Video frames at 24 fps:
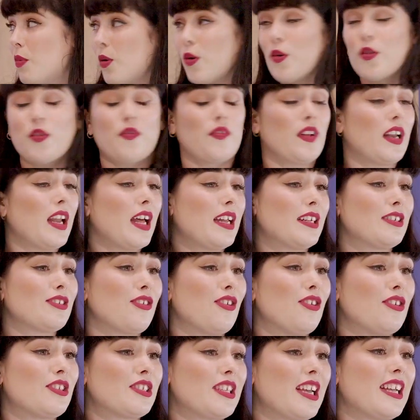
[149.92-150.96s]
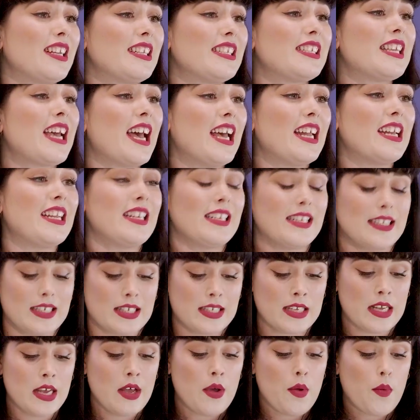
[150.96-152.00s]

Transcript: both for landlords and tenants,